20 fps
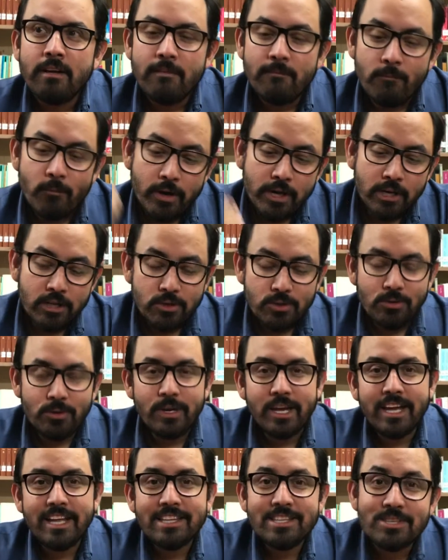When you
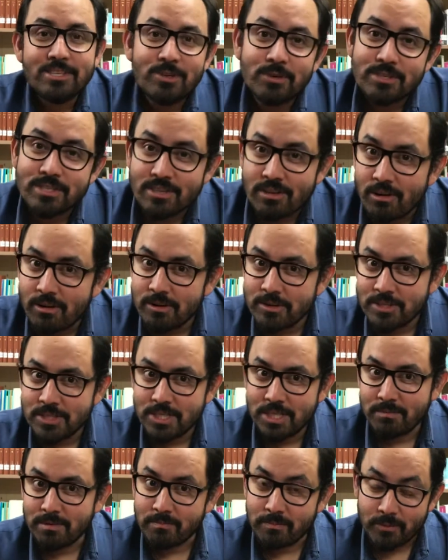get your
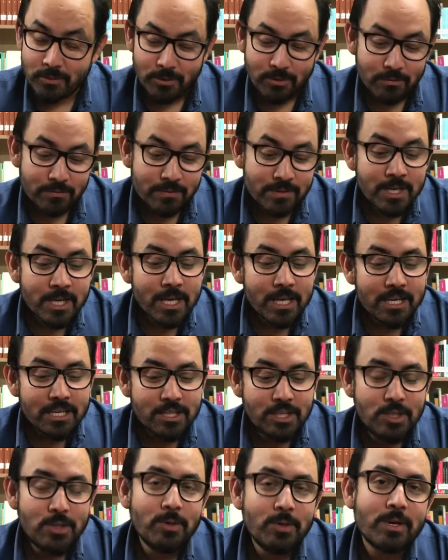scholarship approved,
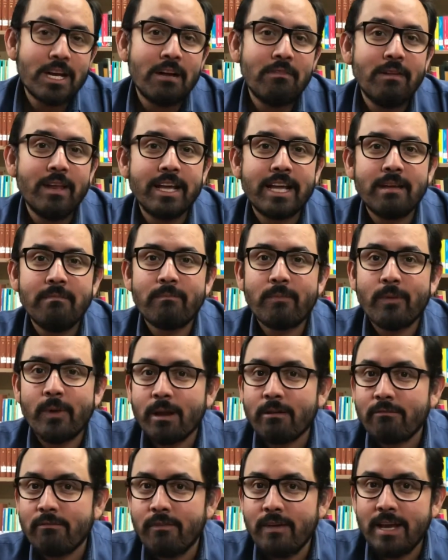you have like a
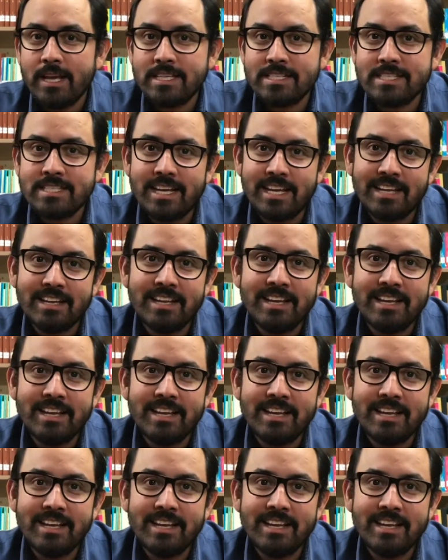breakfast,